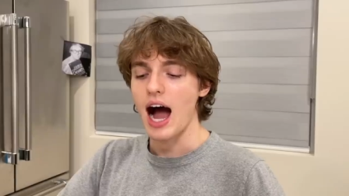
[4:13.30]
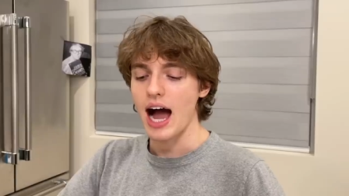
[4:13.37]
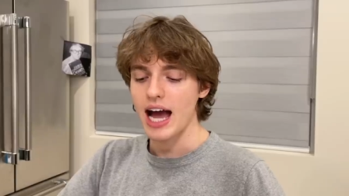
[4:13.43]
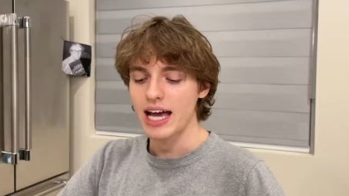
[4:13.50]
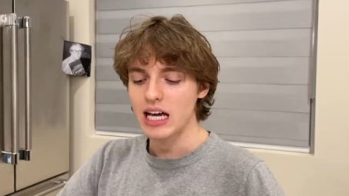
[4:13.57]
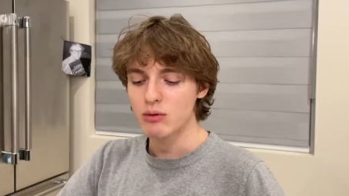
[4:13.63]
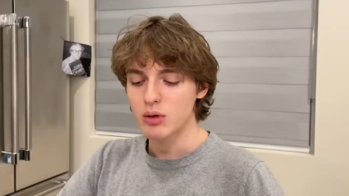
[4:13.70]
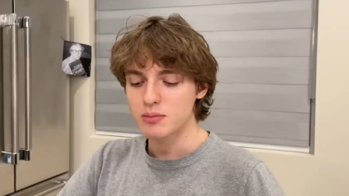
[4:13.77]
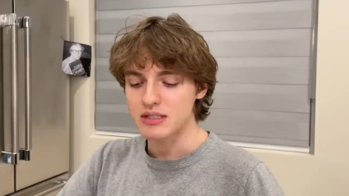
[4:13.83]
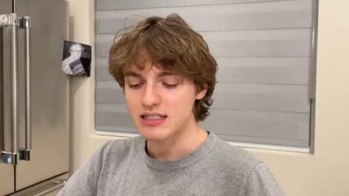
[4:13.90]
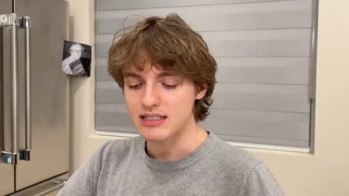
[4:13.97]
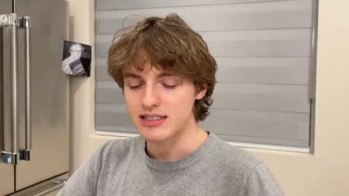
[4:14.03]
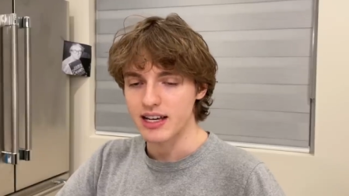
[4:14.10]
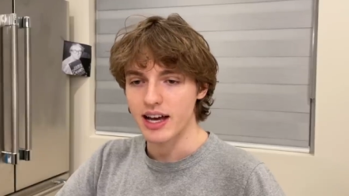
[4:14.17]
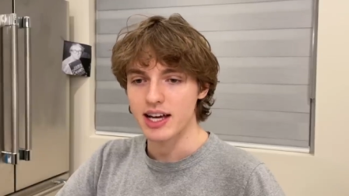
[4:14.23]
I am
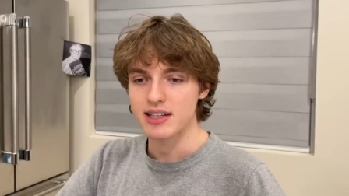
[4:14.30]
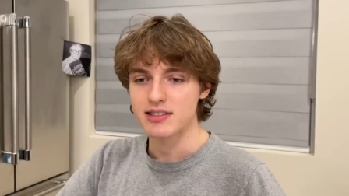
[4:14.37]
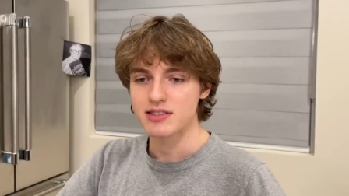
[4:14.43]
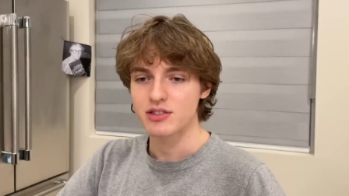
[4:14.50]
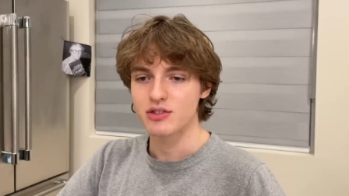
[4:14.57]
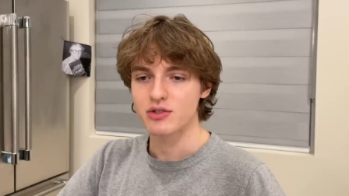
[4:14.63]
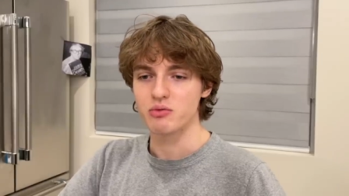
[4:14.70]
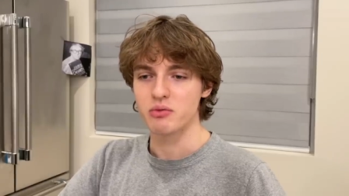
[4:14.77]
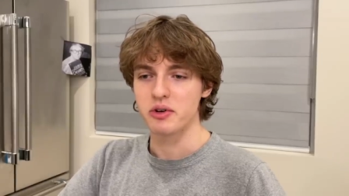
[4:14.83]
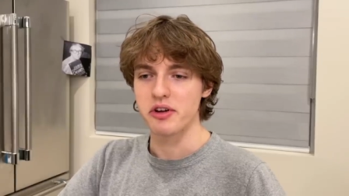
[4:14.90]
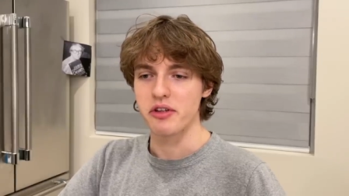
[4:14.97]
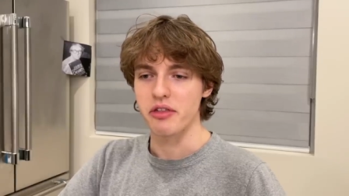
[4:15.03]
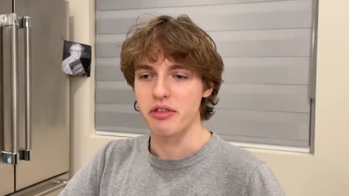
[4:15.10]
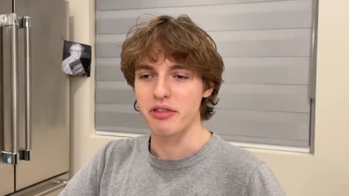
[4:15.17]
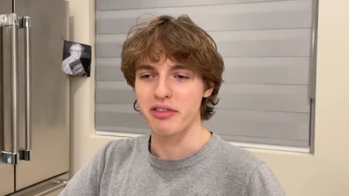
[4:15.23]
obsessed
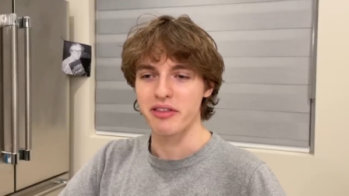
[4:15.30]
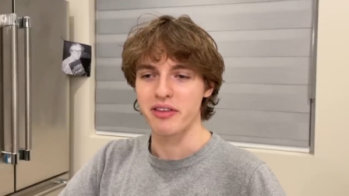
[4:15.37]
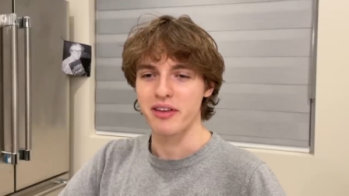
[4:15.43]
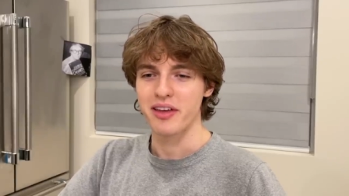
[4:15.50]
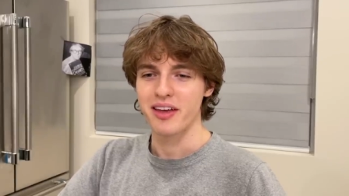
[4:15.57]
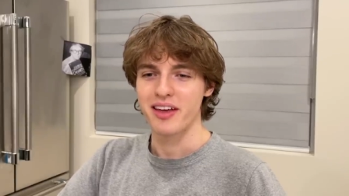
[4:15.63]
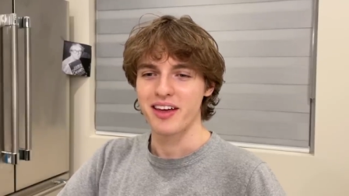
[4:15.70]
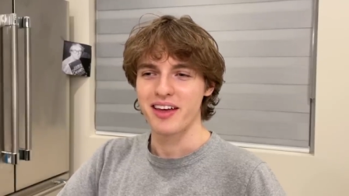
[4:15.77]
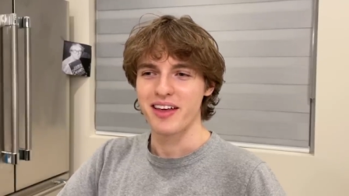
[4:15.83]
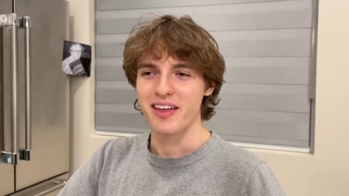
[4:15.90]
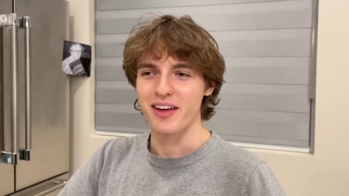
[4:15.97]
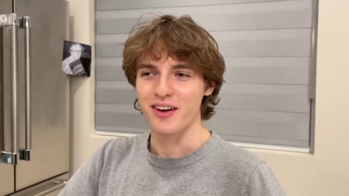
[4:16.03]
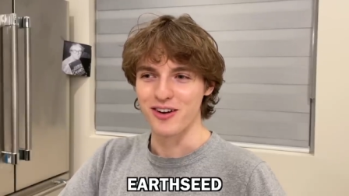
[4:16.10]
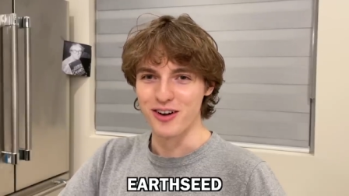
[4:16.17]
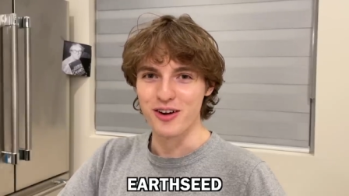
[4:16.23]
with
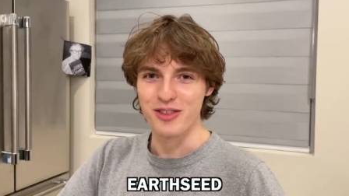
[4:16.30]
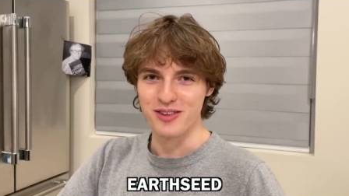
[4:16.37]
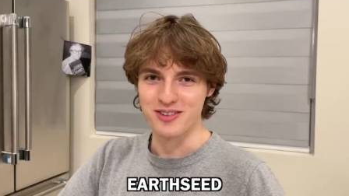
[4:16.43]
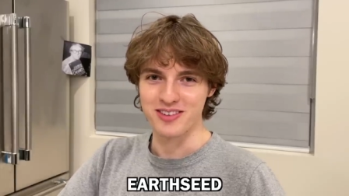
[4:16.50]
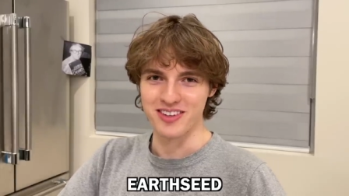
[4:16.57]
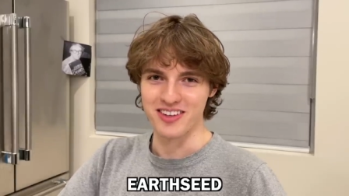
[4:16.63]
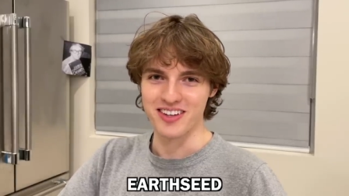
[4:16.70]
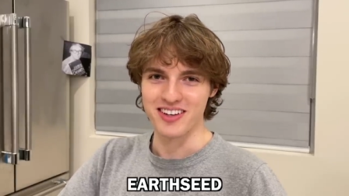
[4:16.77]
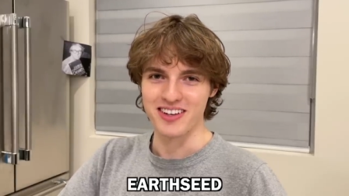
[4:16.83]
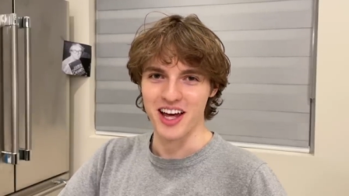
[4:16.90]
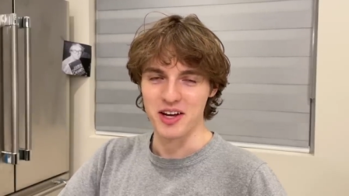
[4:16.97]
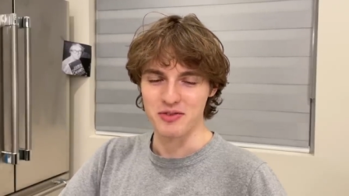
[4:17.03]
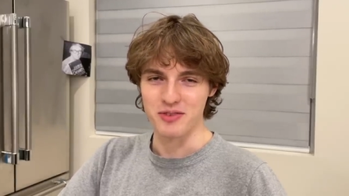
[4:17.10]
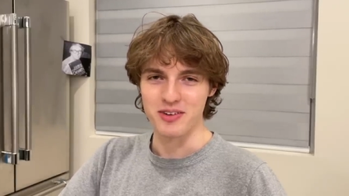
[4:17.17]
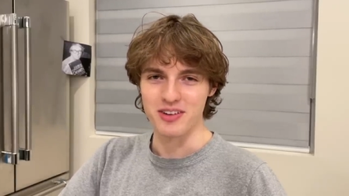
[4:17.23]
Earthseed,
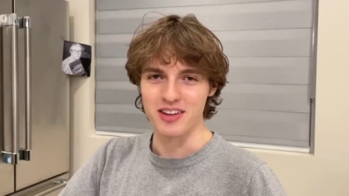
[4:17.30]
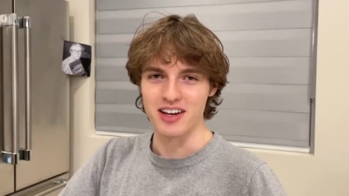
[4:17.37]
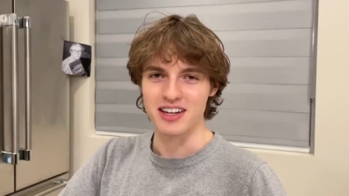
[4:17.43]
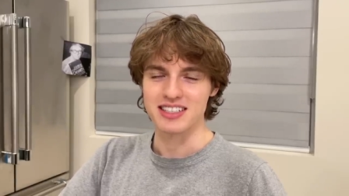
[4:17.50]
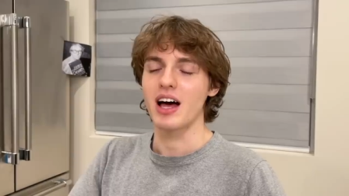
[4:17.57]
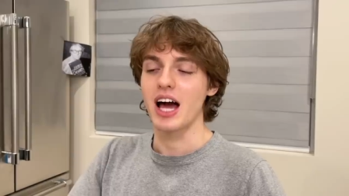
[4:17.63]
I've realized.